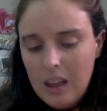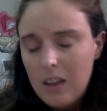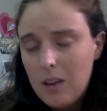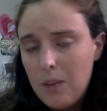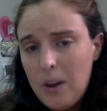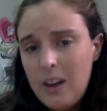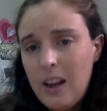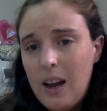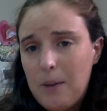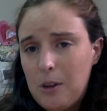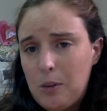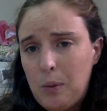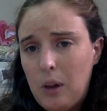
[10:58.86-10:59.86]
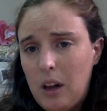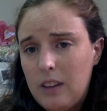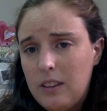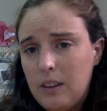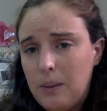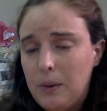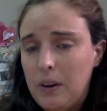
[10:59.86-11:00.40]
depending how much plot
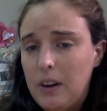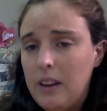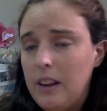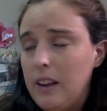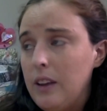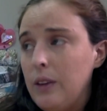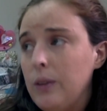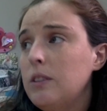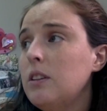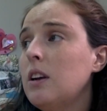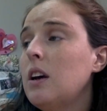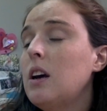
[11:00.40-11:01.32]
summary they use.